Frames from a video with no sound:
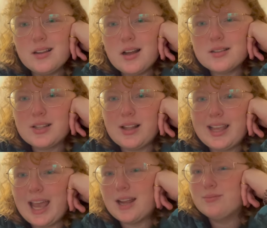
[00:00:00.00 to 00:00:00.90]
until I
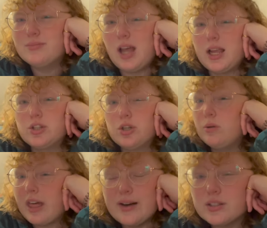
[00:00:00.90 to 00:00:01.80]
get like
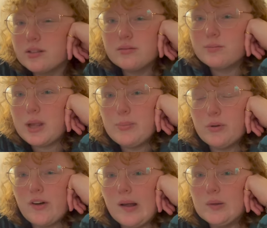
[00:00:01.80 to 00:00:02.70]
2,000 people
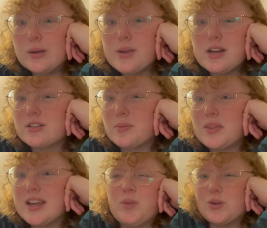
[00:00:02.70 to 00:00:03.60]
following me or
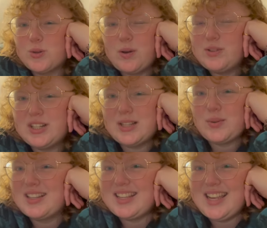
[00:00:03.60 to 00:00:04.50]
something also what would you guys
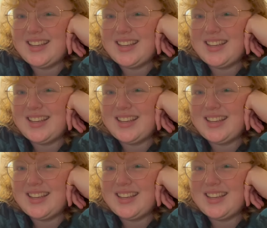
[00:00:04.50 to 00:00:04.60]
want to see